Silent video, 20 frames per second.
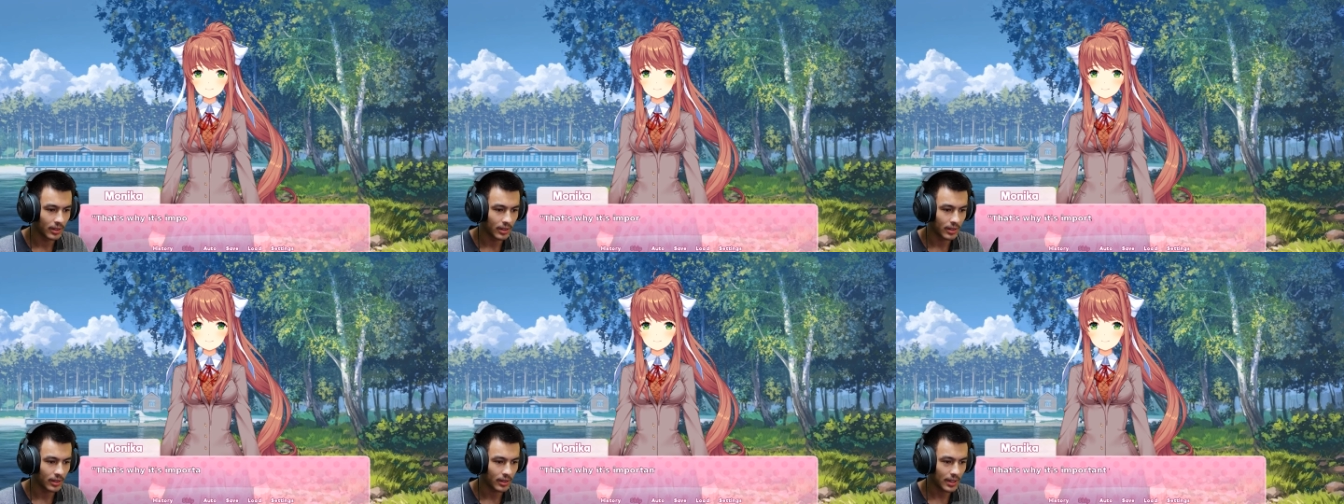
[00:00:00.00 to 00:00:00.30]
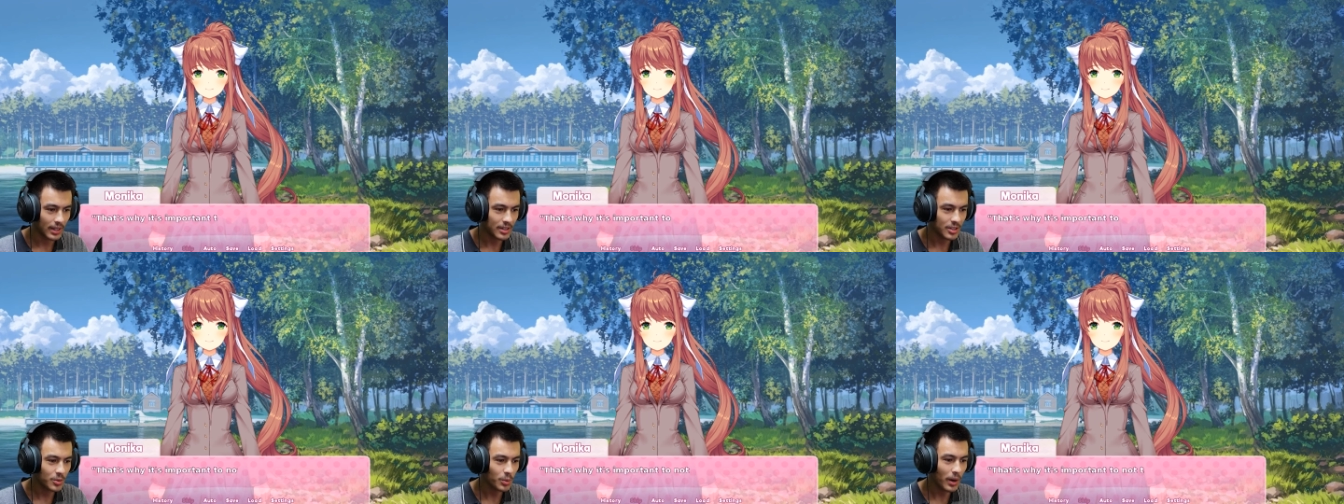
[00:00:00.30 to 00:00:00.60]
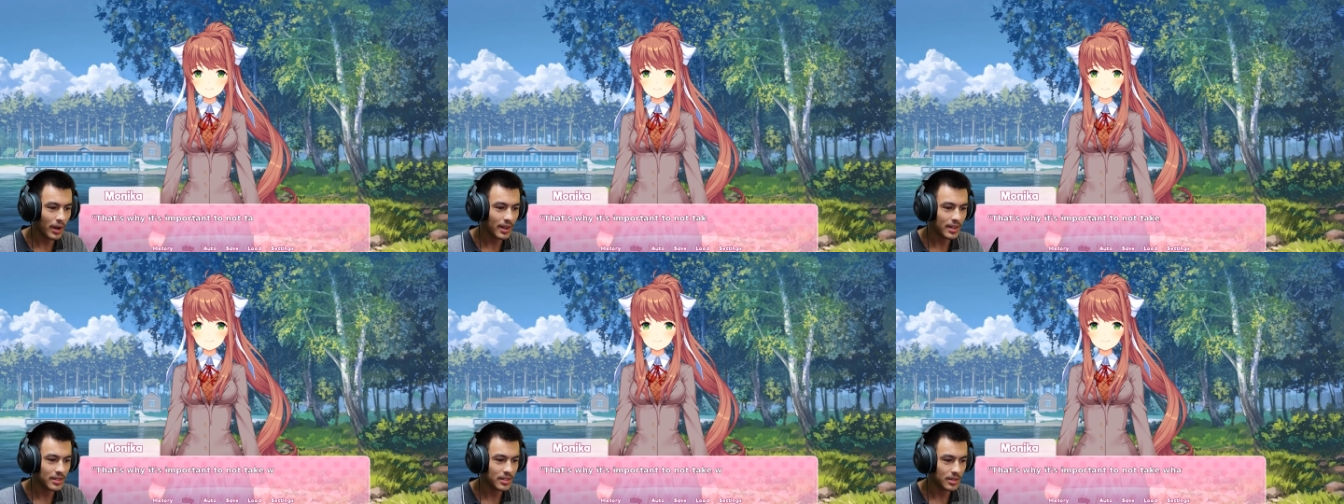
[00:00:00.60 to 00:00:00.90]
That's why
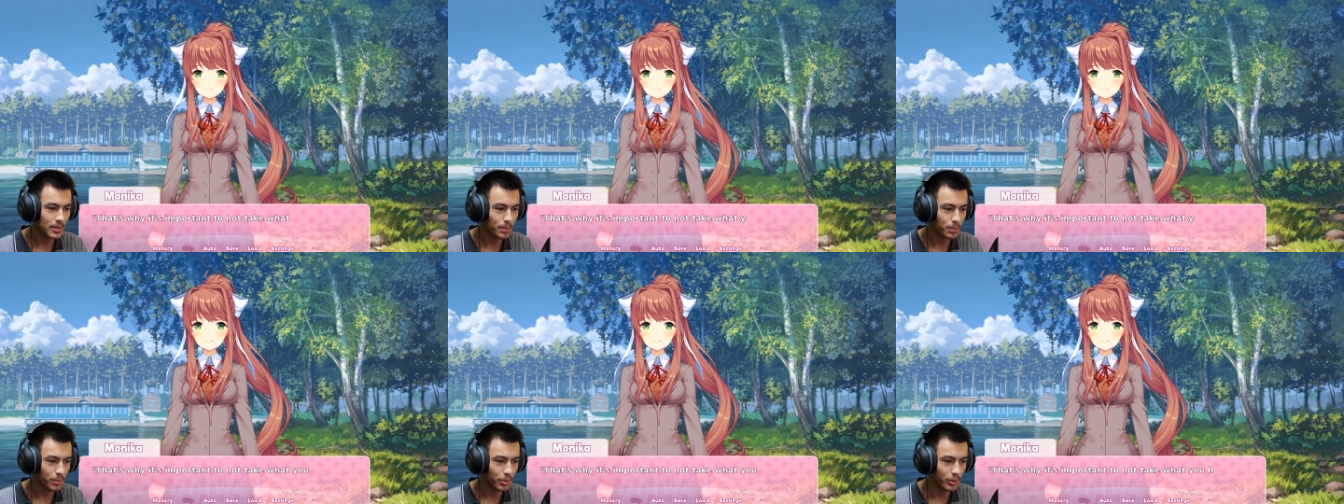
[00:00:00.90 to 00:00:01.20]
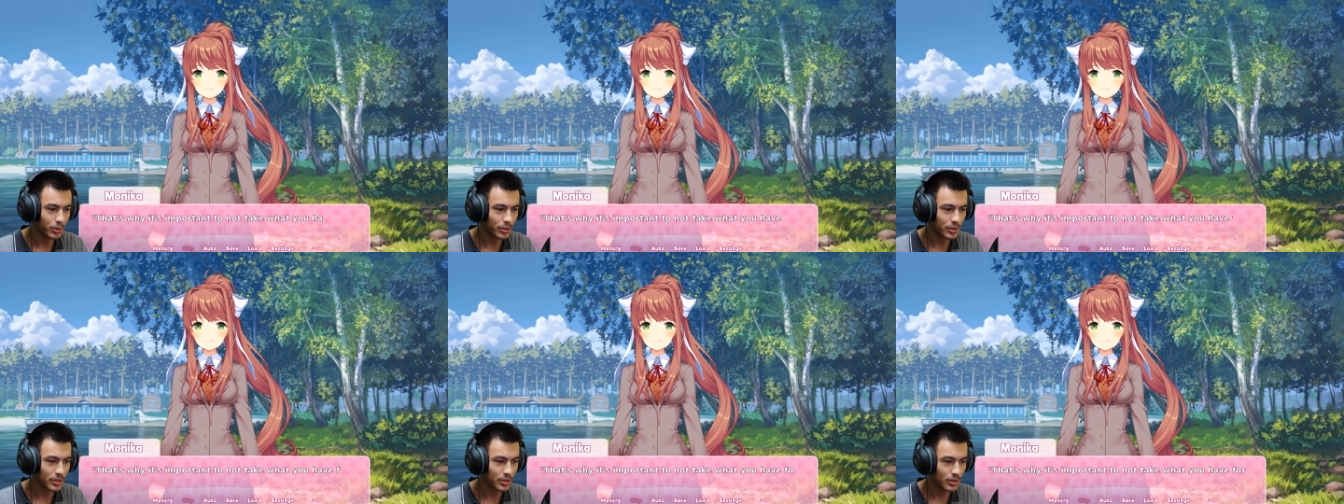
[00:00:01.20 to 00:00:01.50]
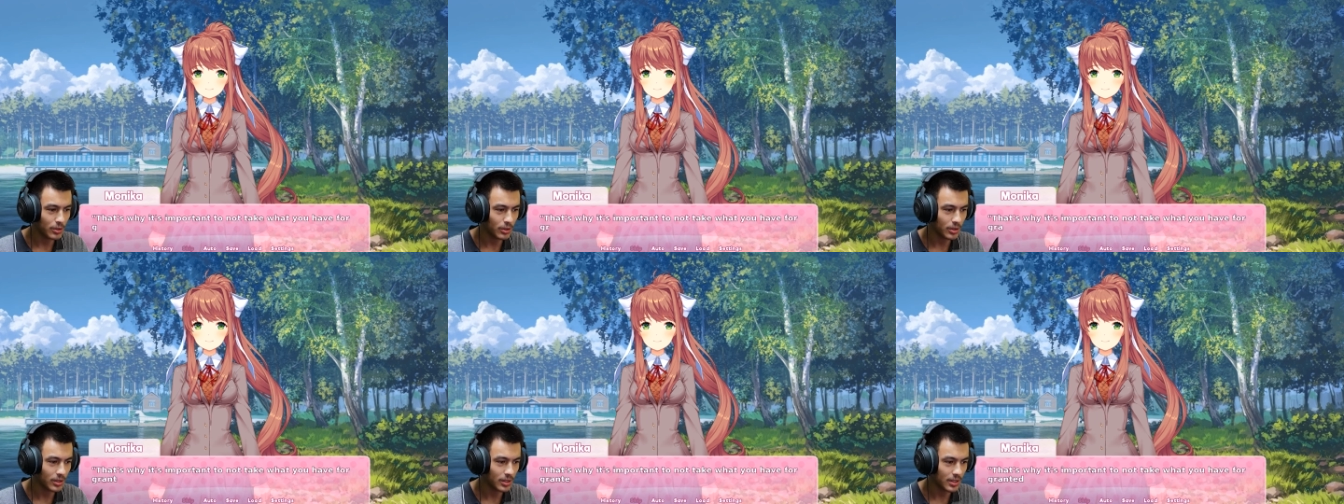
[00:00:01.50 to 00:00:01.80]
it's important
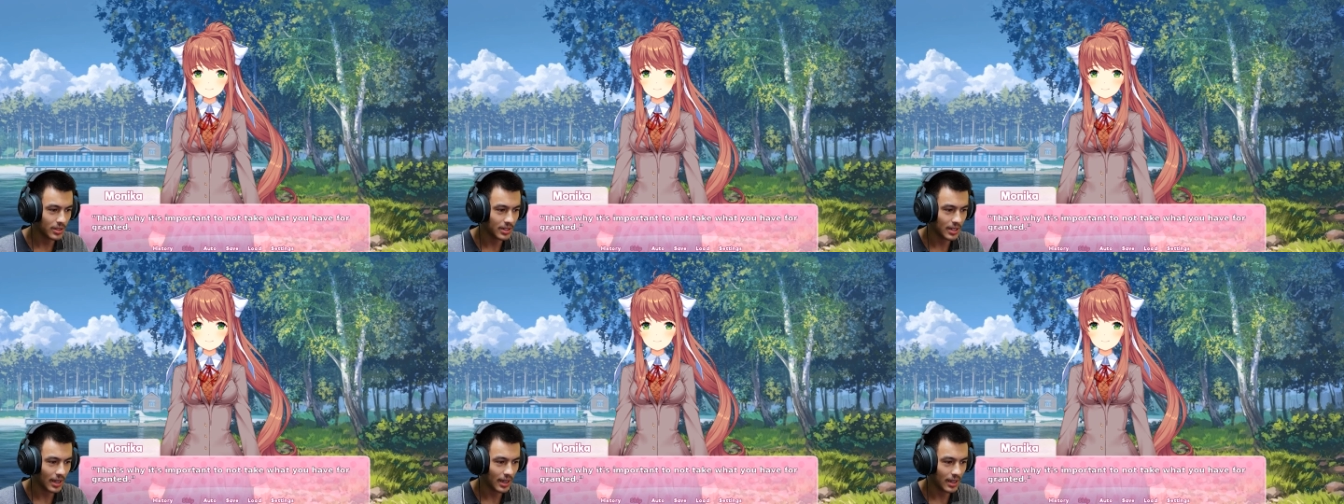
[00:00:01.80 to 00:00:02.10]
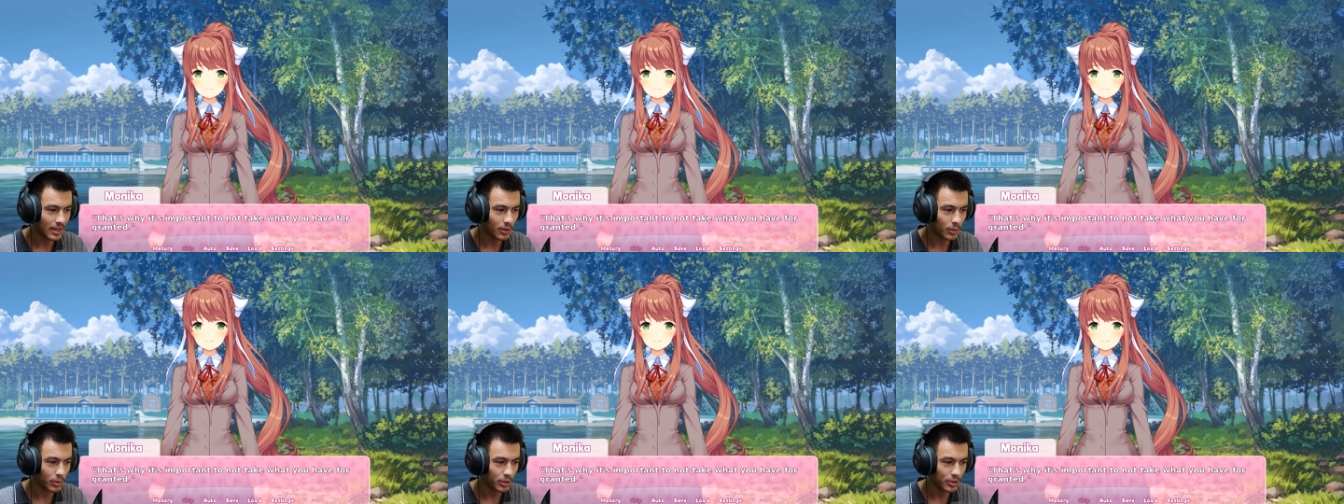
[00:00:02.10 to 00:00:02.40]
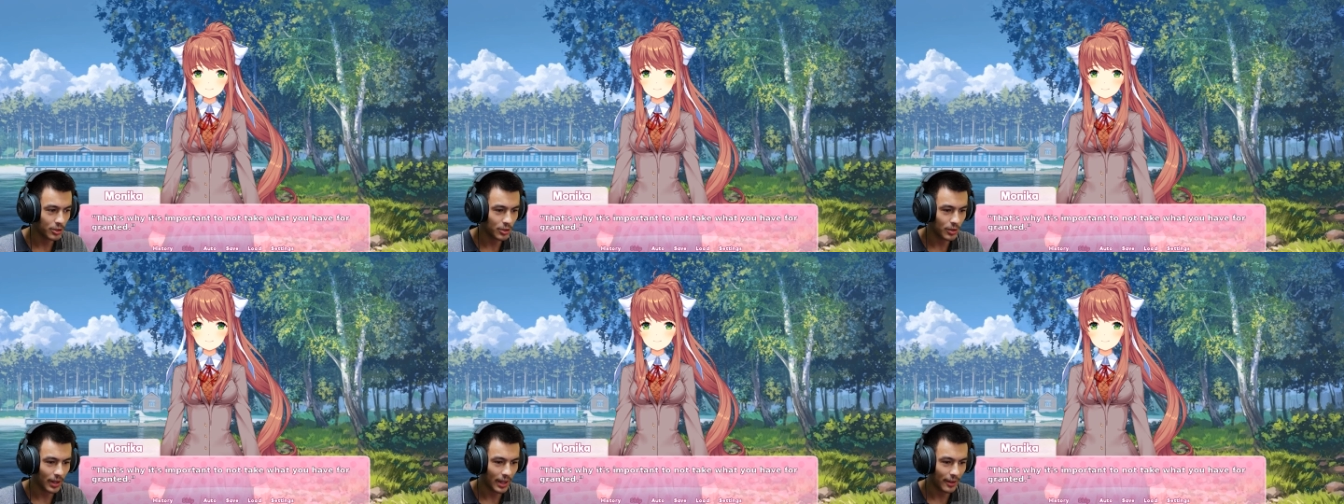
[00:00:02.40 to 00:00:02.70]
not to take what
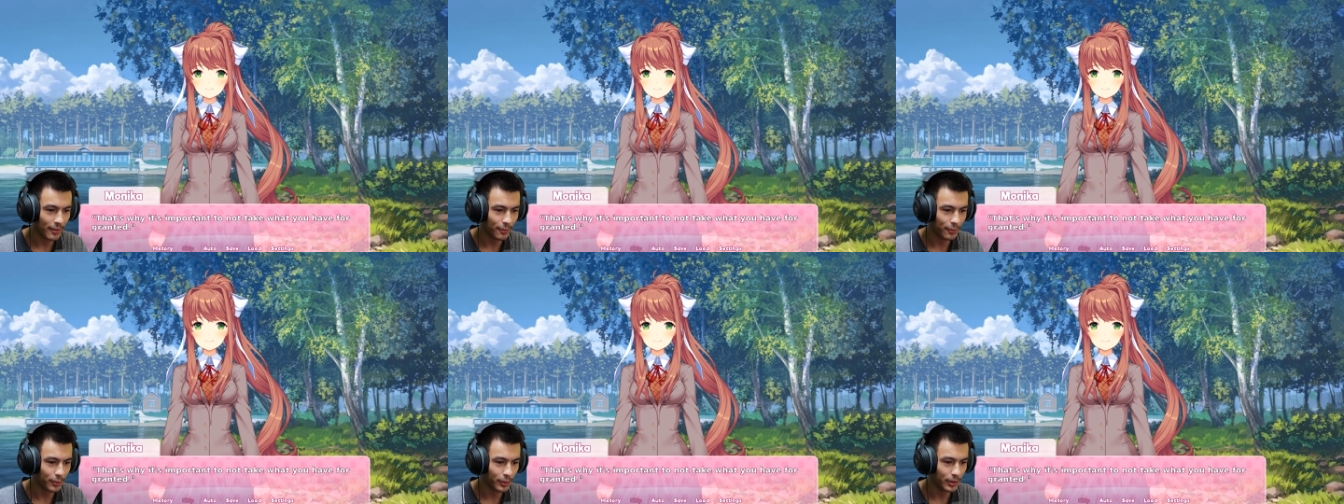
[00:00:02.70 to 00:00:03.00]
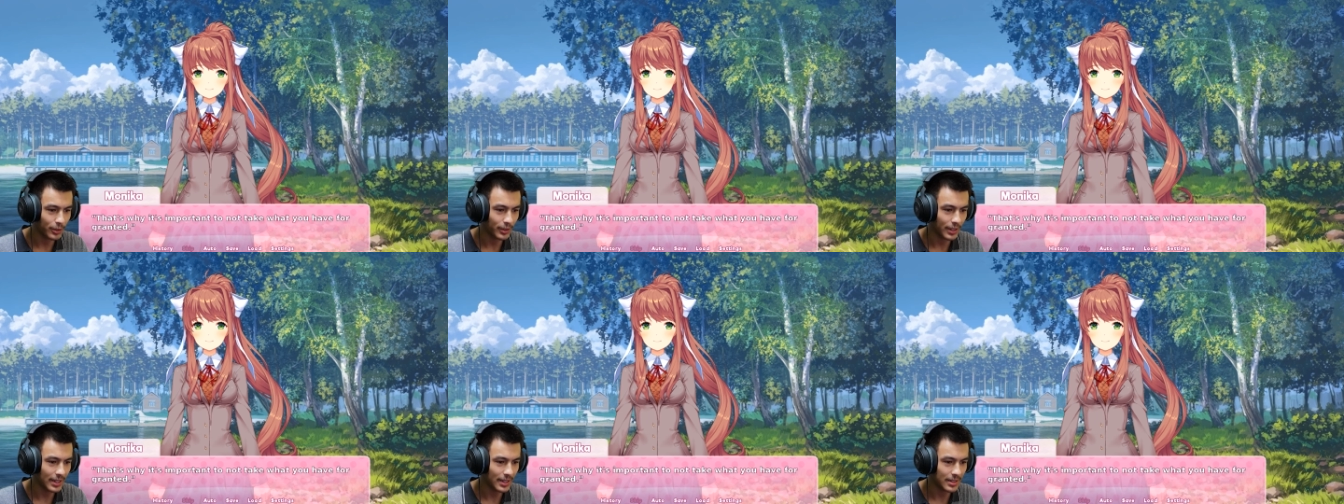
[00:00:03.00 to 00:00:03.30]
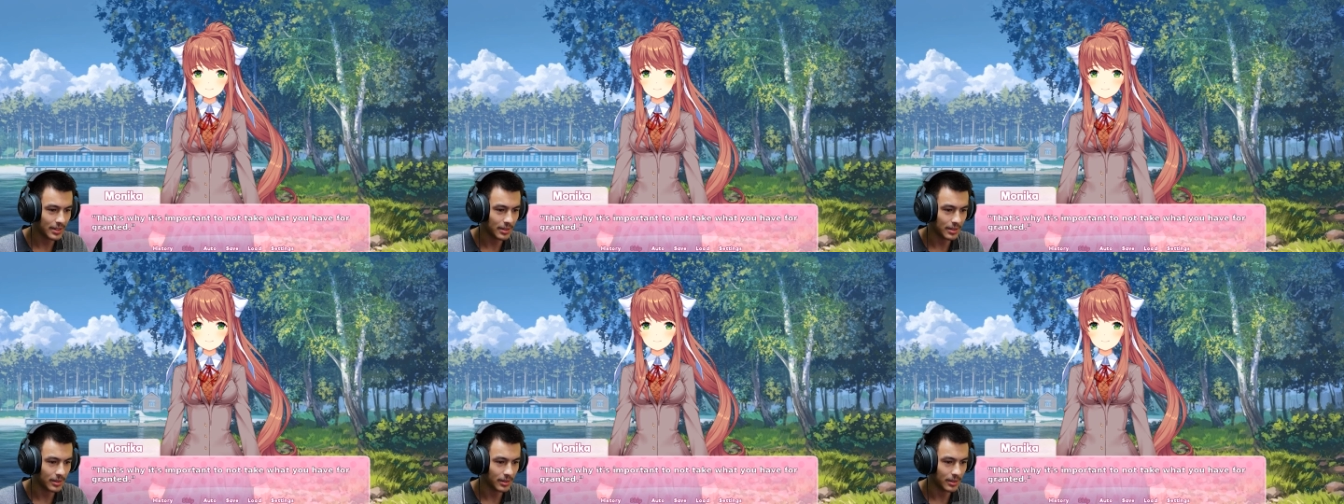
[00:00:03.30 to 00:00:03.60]
you have for
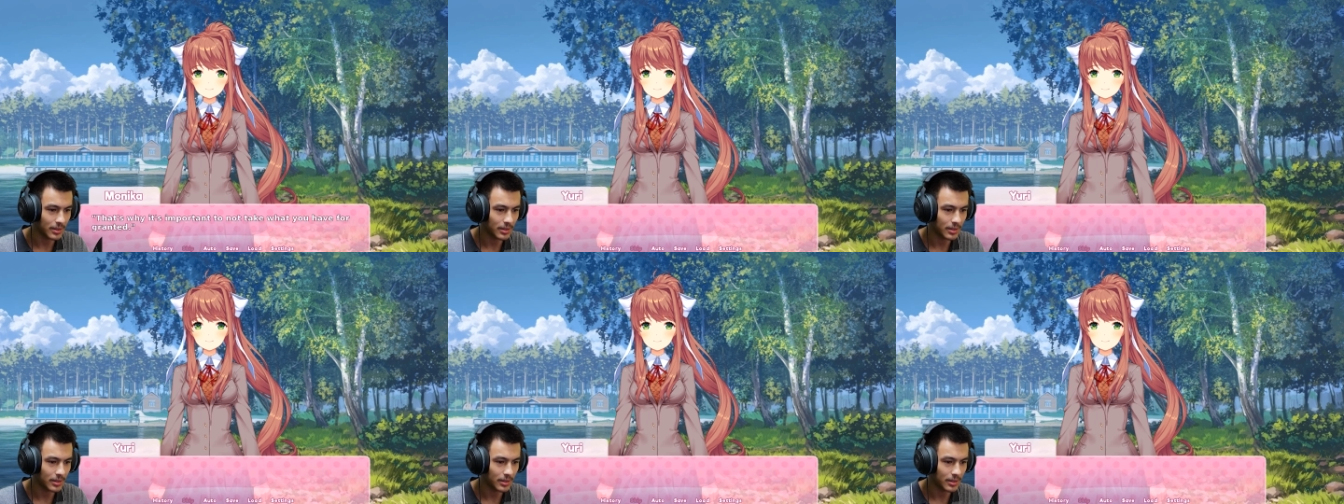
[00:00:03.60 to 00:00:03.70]
granted.